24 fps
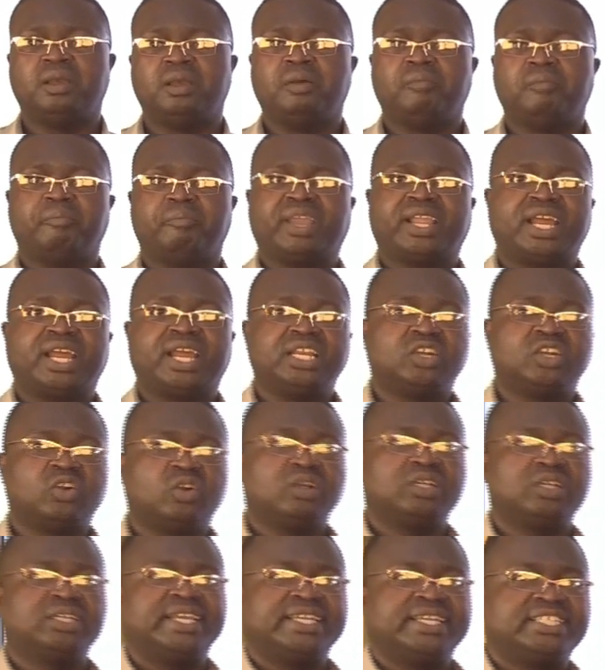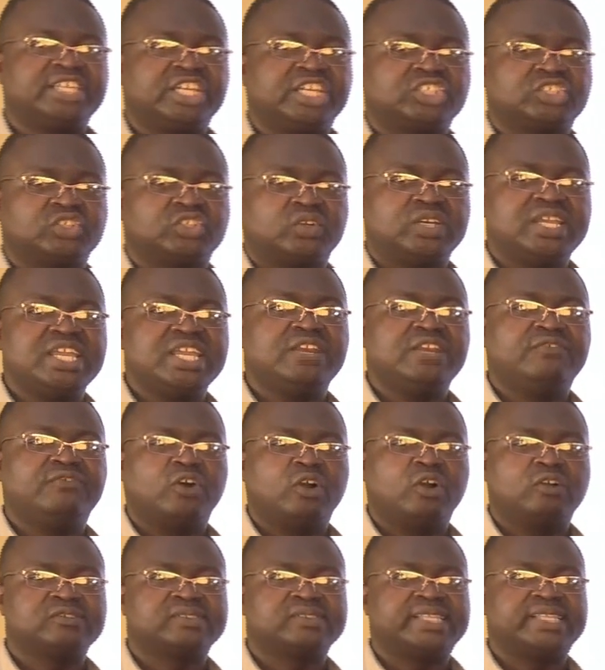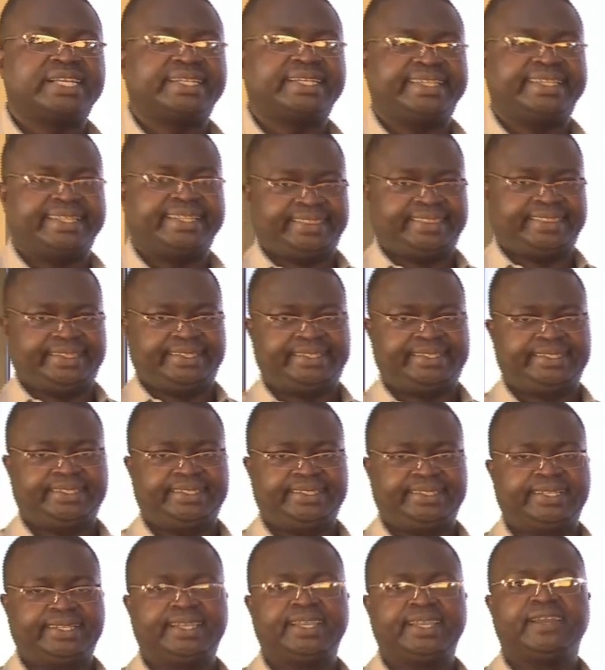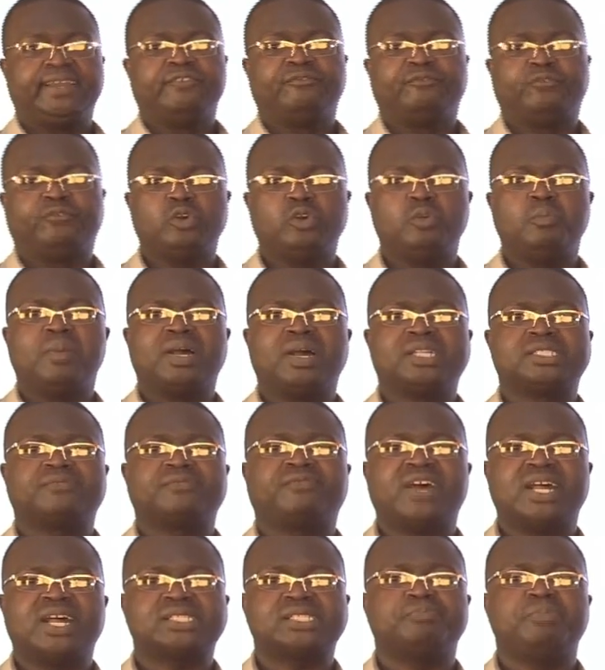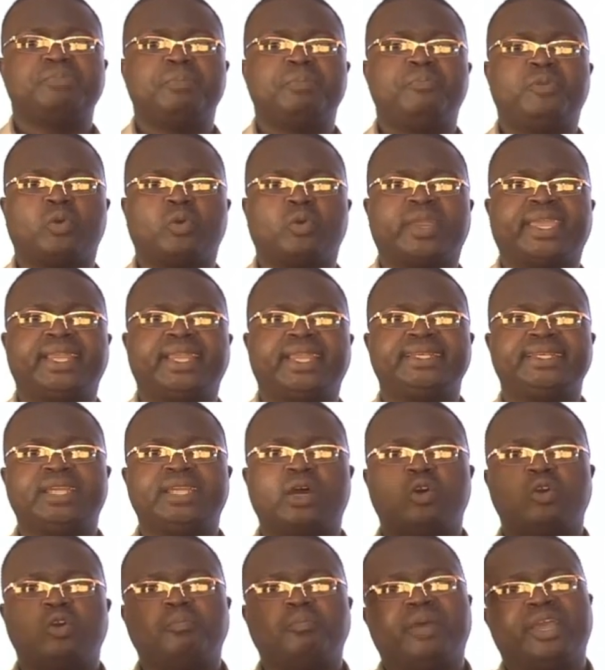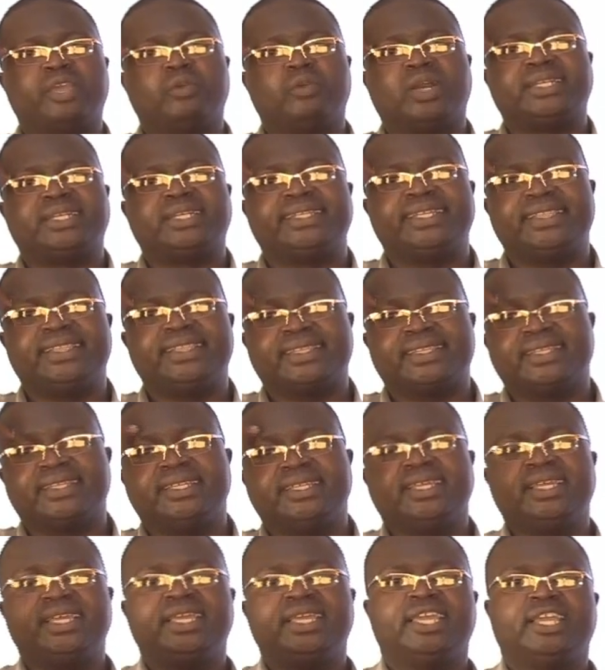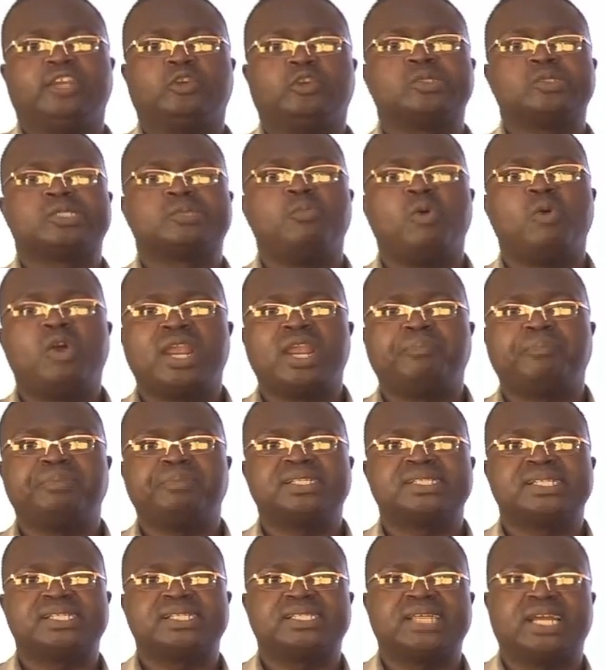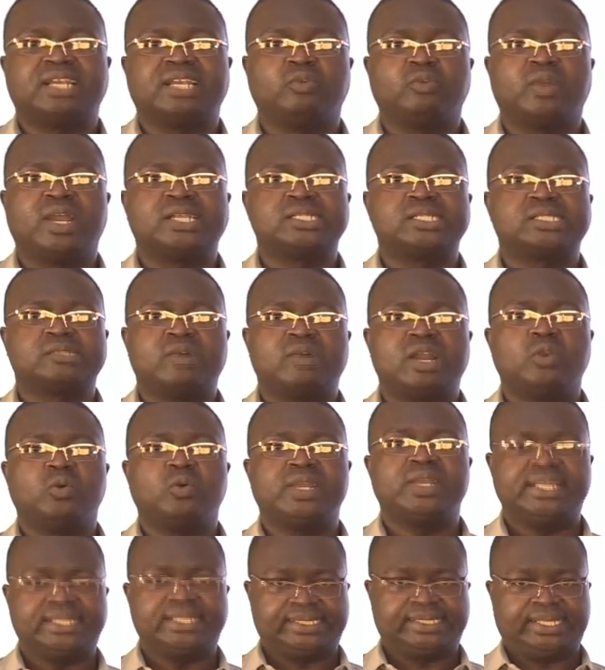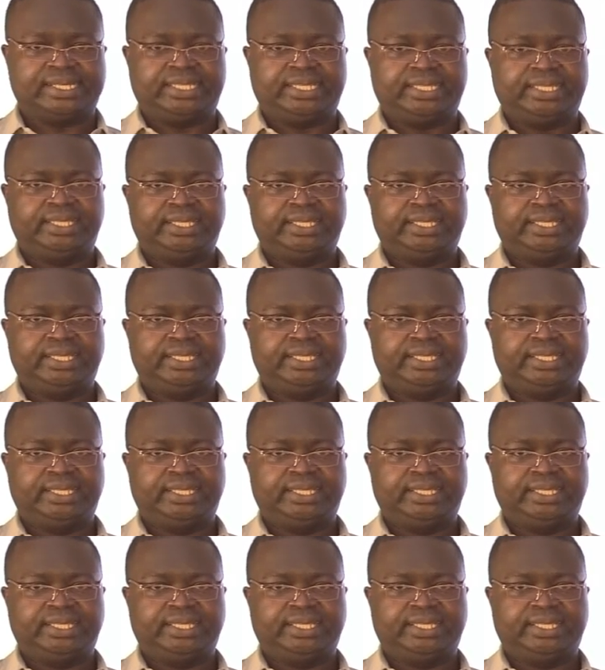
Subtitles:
Mechanical digestion involves the teeth. Food must first be broken down by your teeth into smaller pieces that you can swallow easily.